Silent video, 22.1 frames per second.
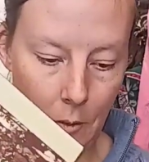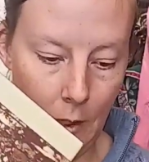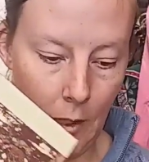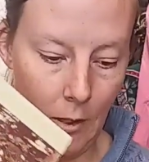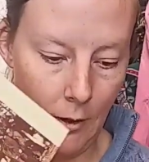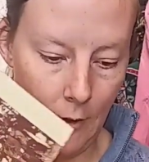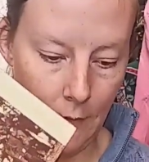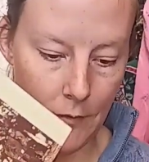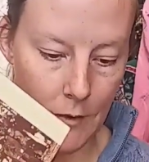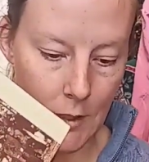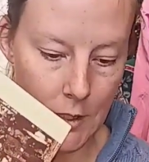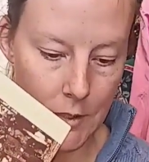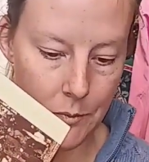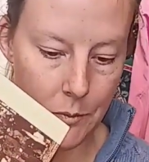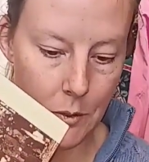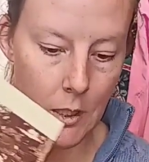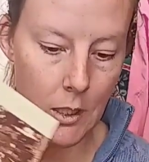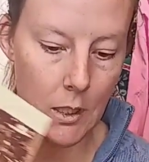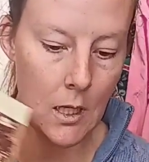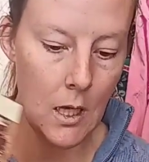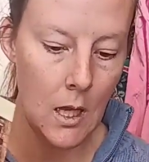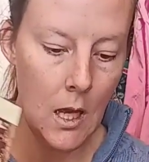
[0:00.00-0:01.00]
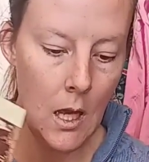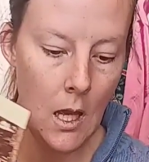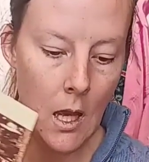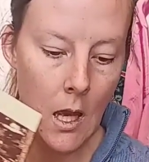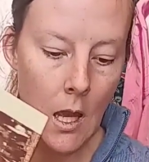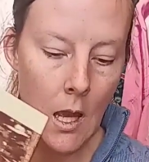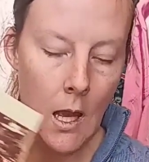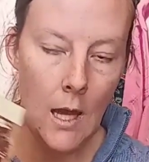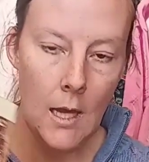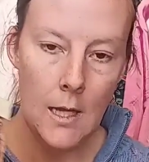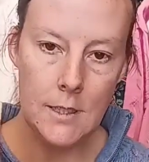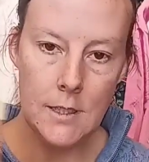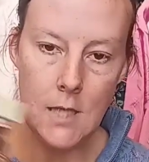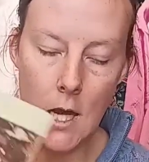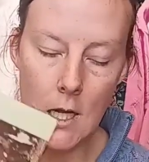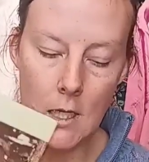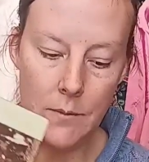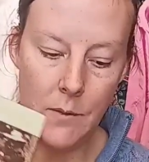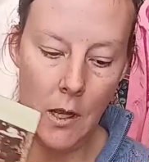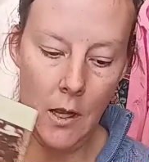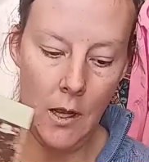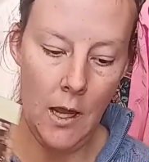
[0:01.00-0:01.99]
the way. I love this book. And it
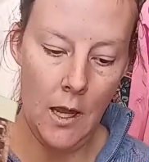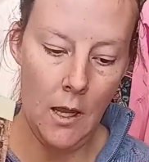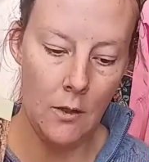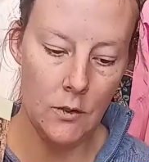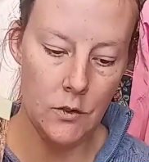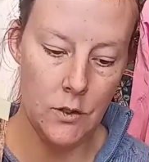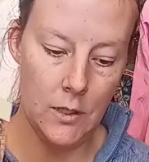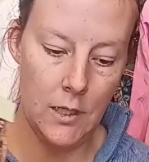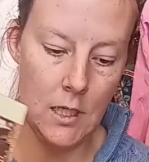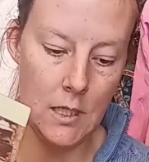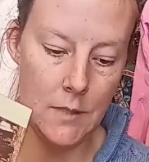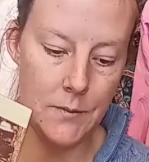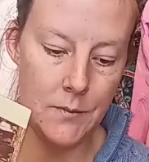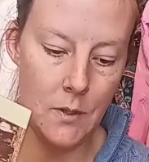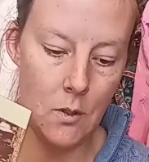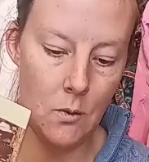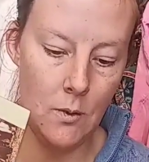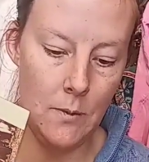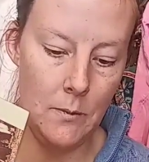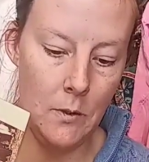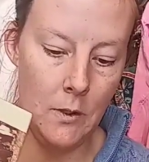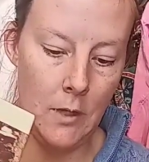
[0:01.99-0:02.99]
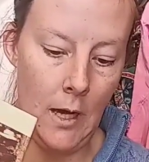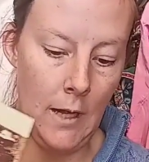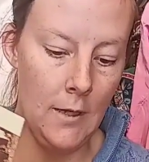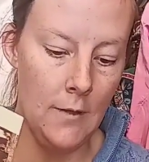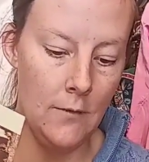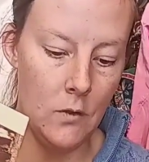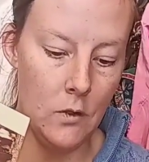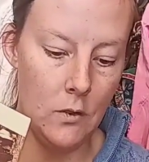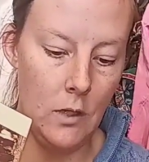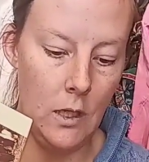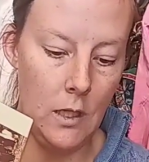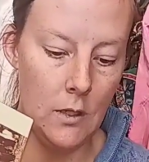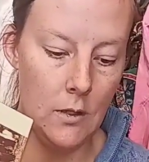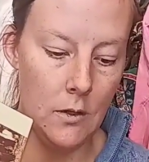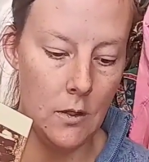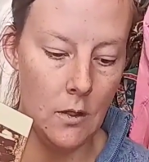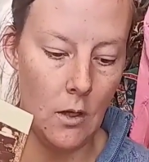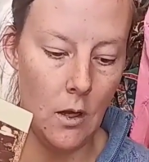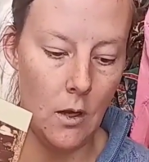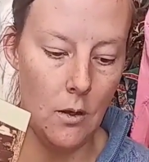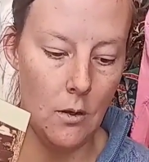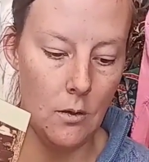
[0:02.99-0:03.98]
talked about how transport women kind of created
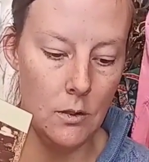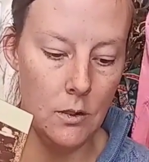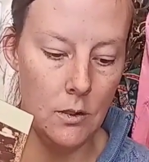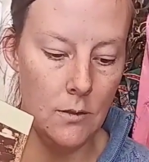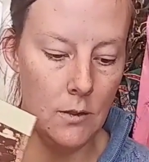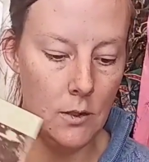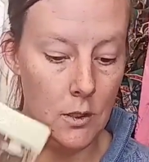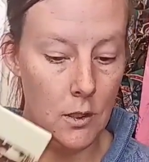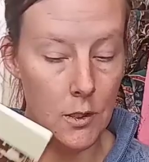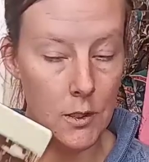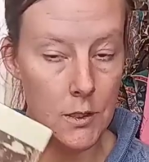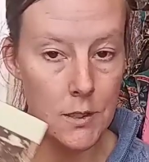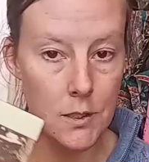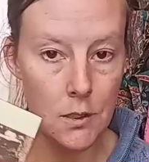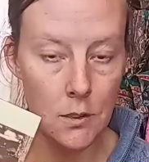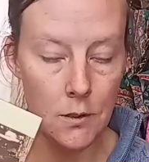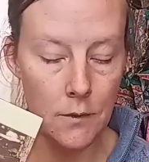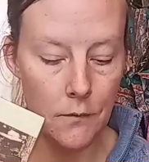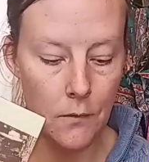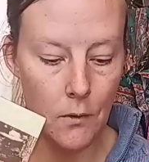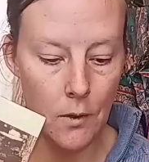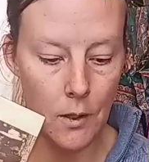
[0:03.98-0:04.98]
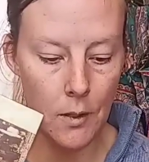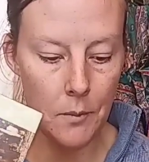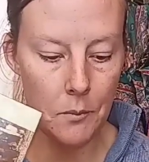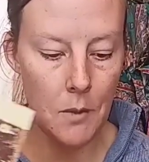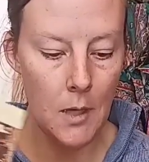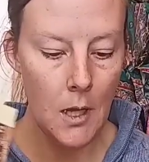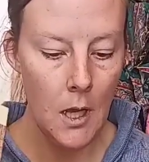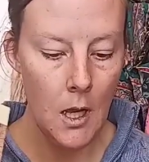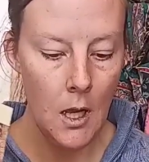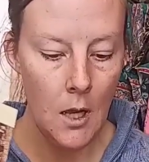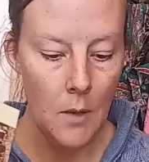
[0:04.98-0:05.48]
their own nurse uniform